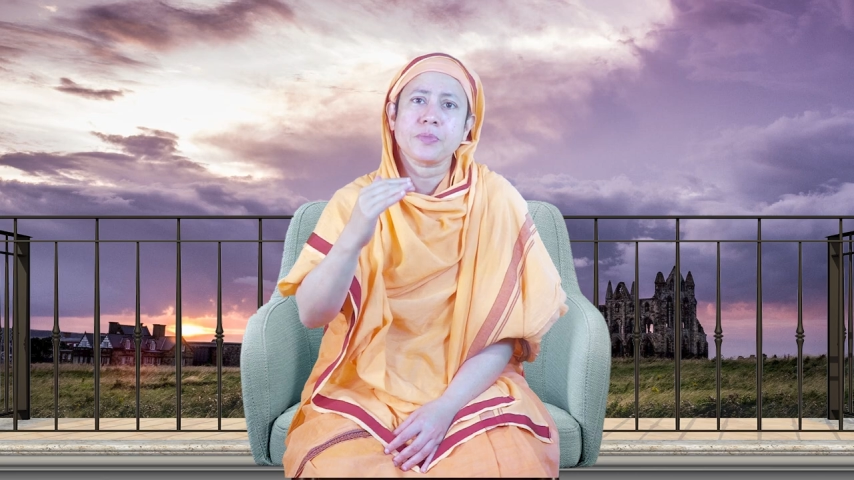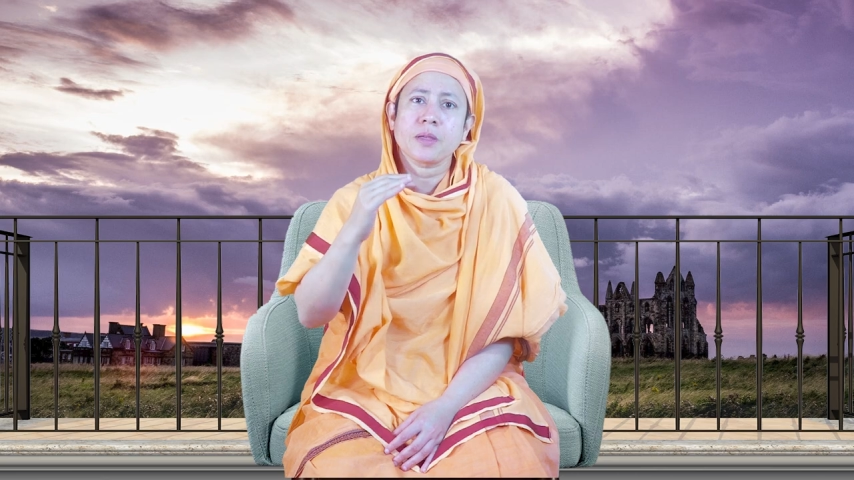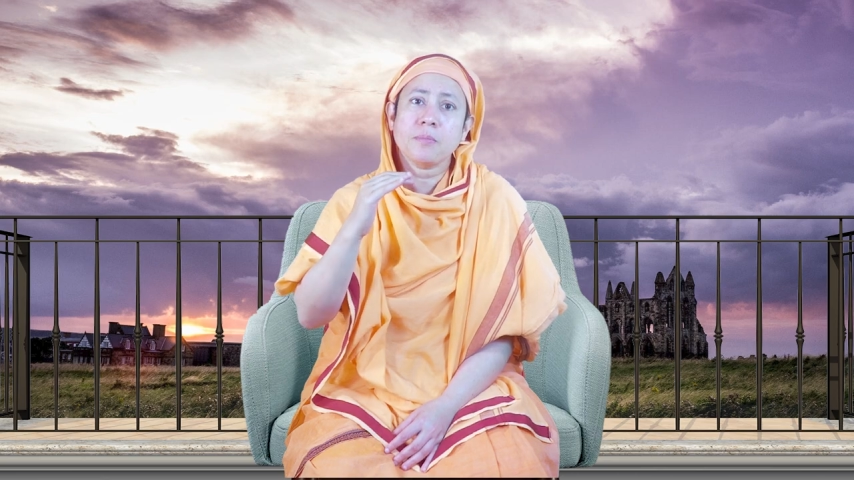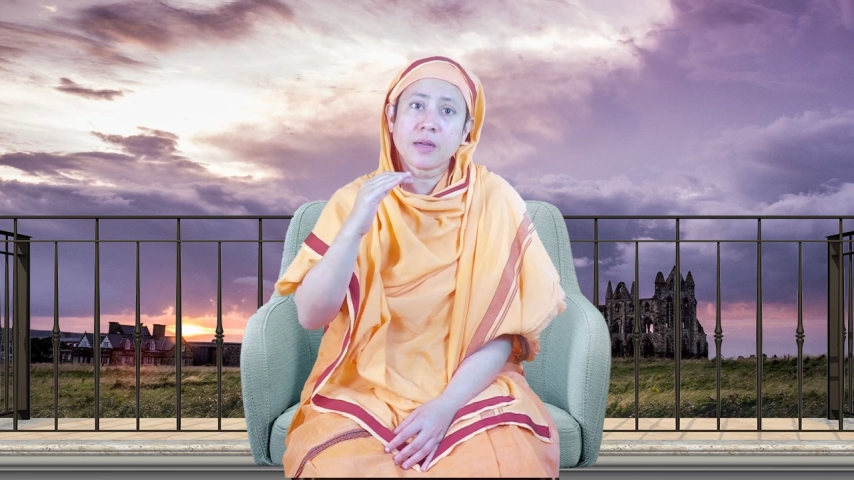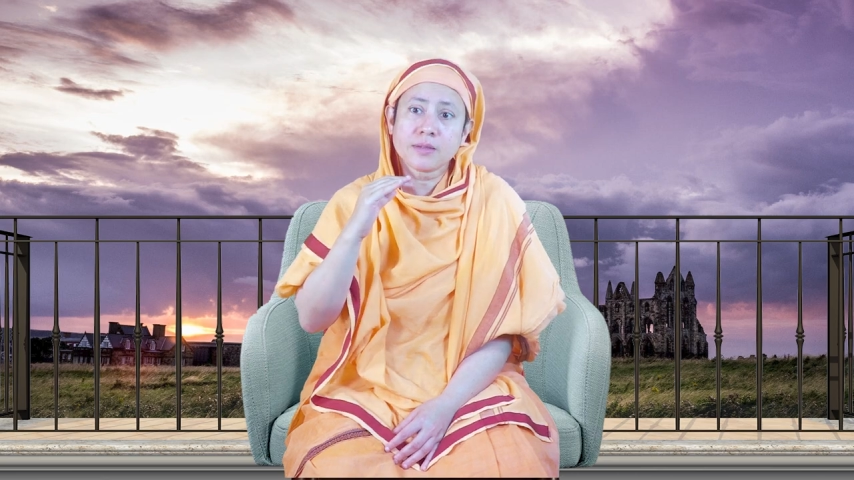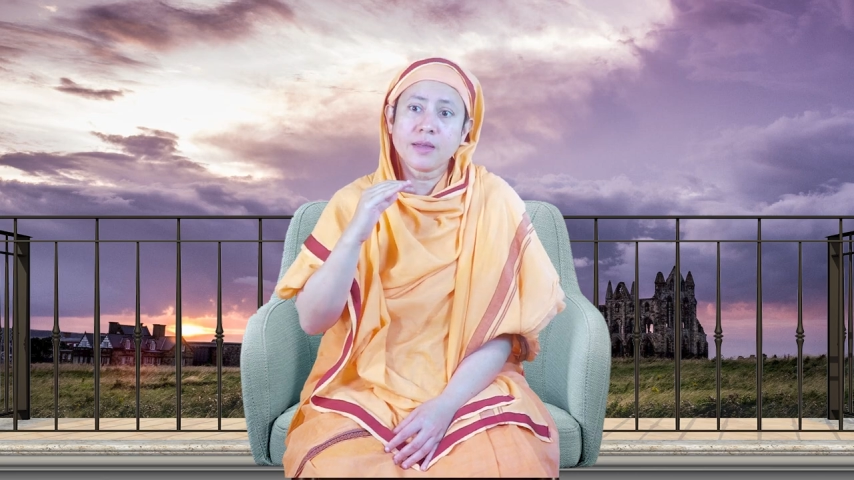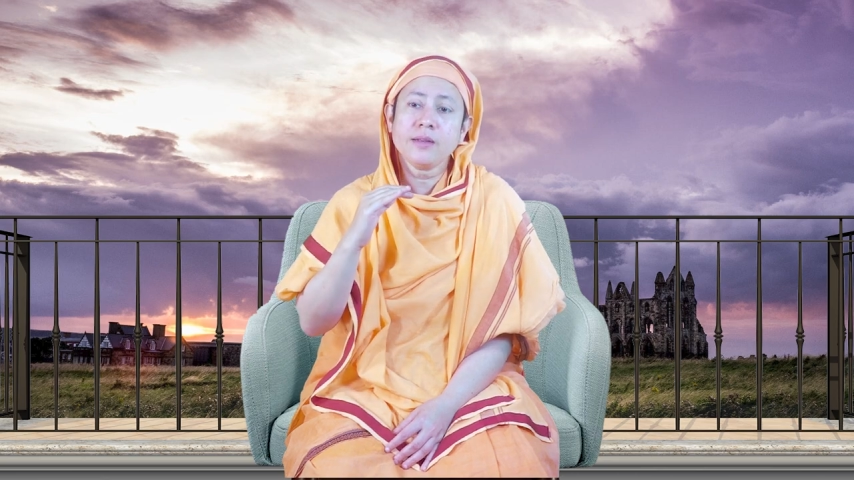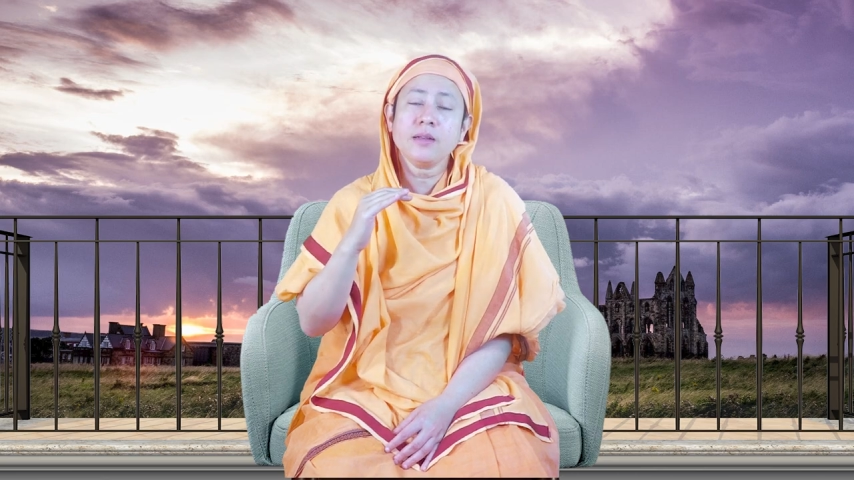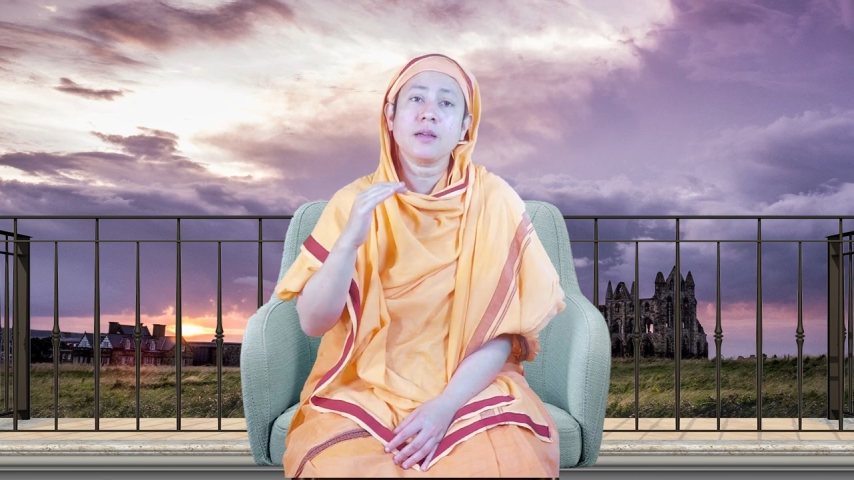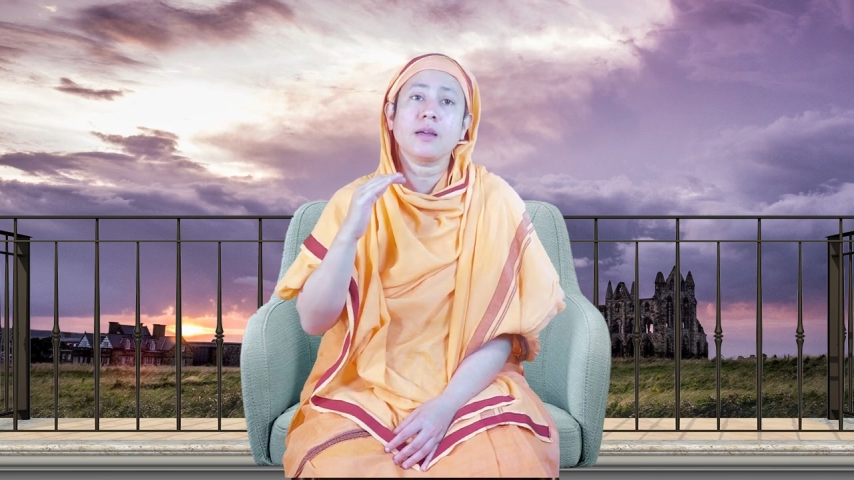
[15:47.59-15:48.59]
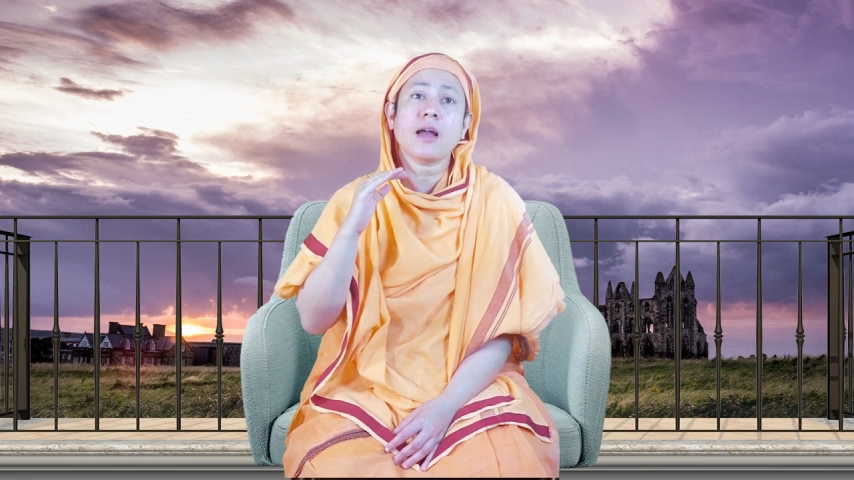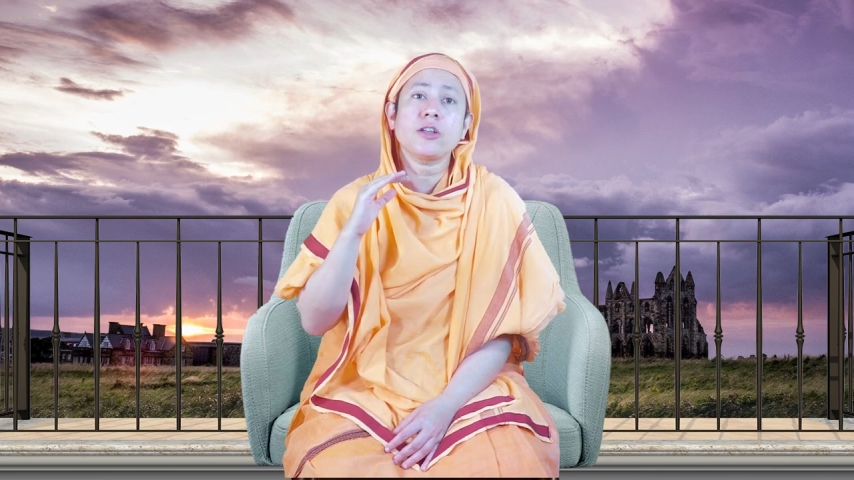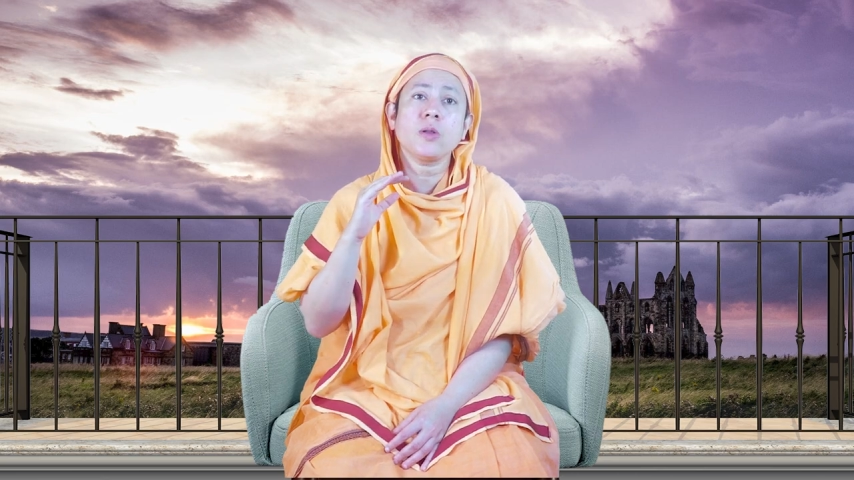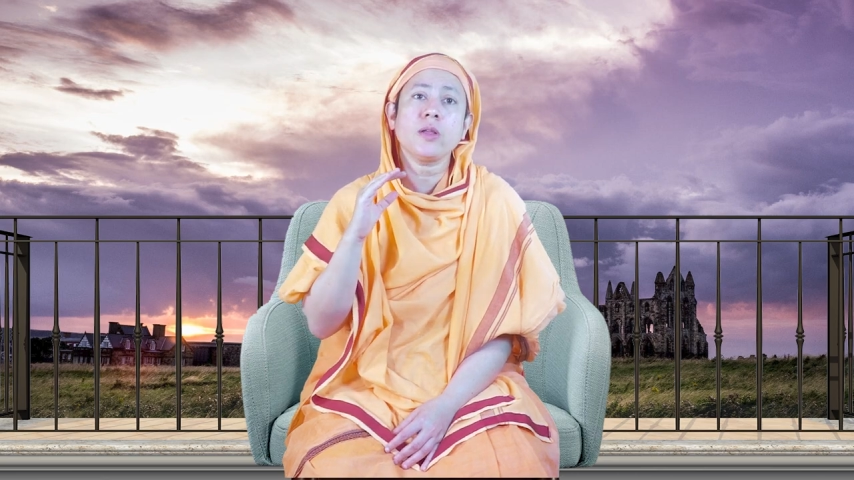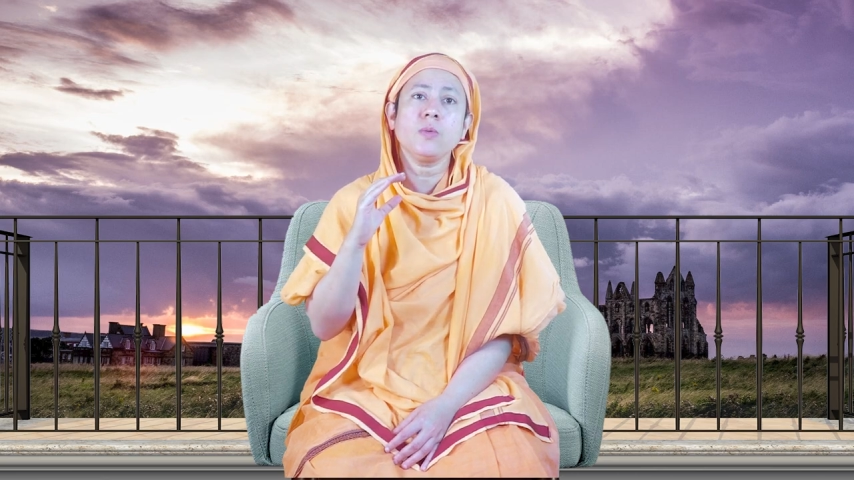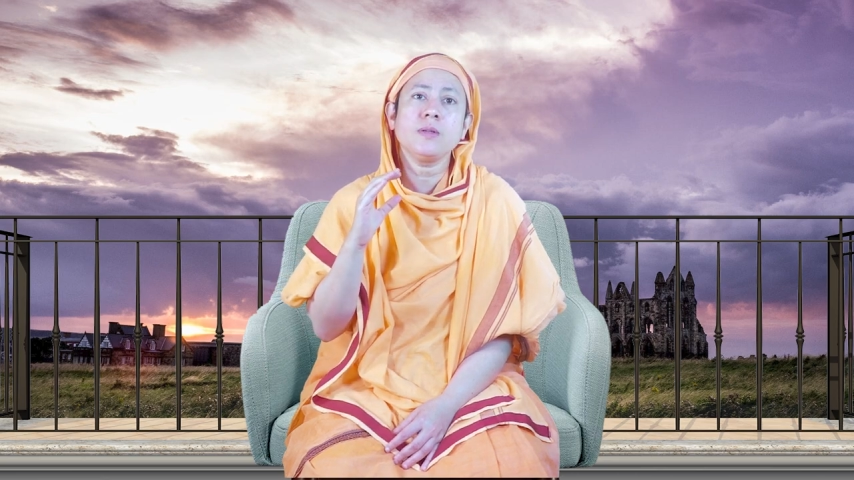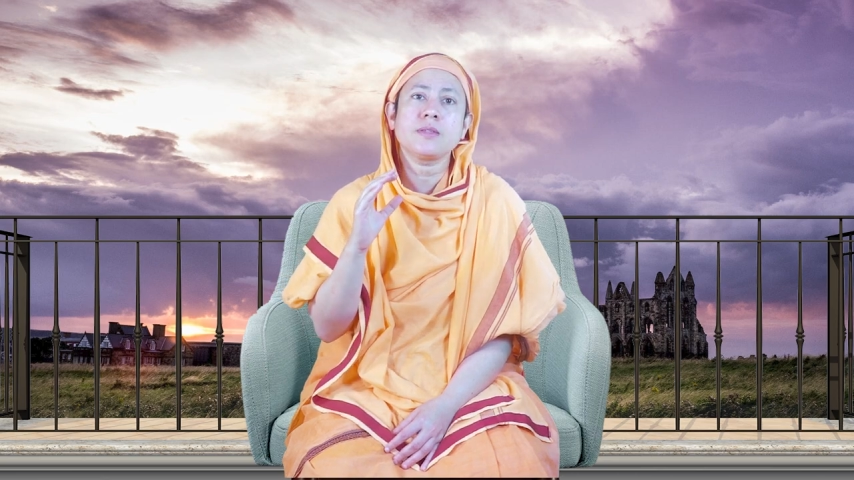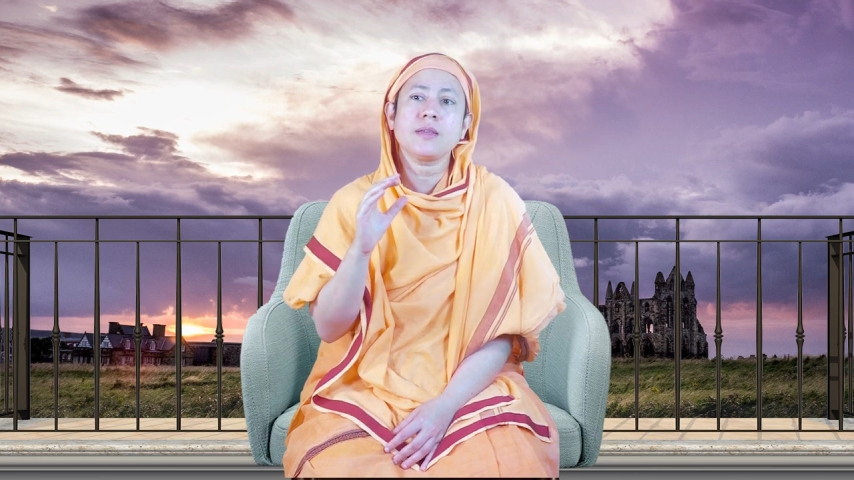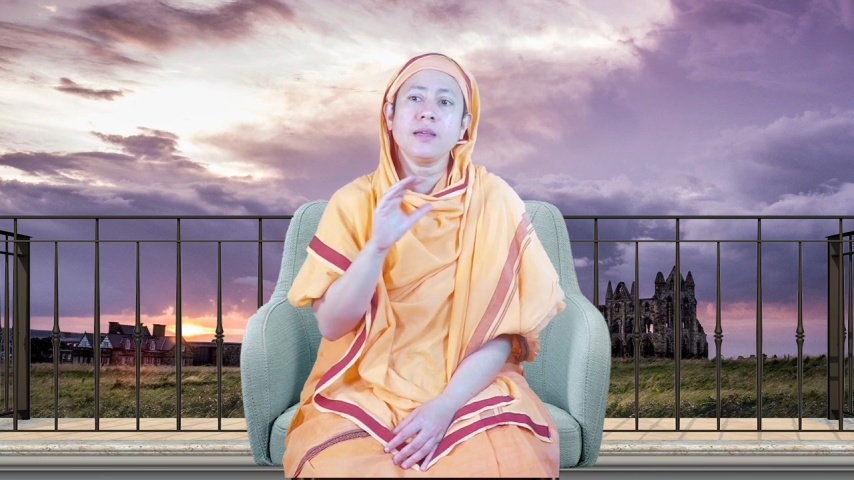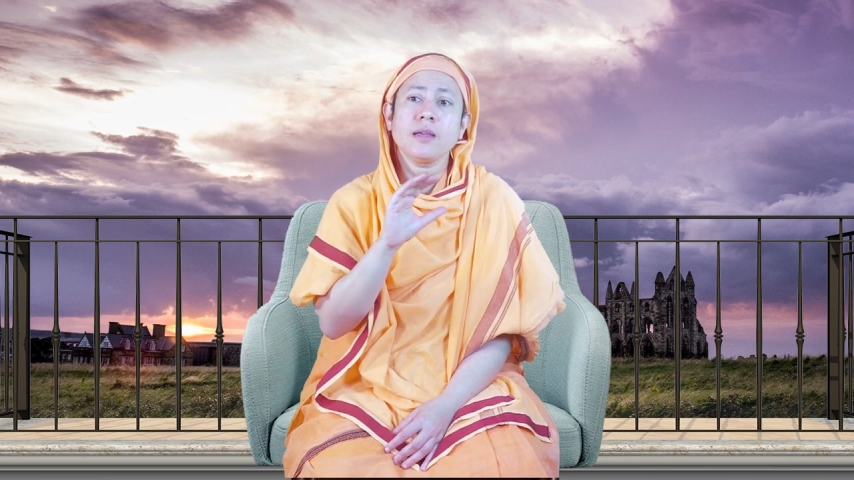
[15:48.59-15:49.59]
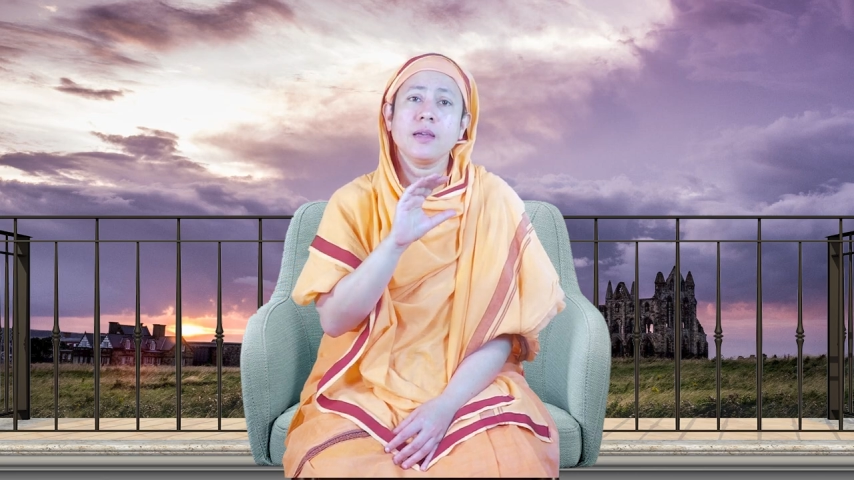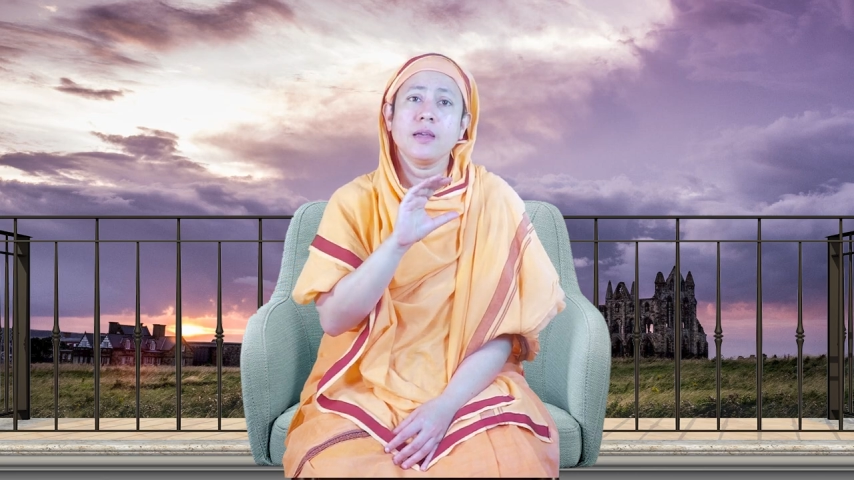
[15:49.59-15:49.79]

but then gradually you will see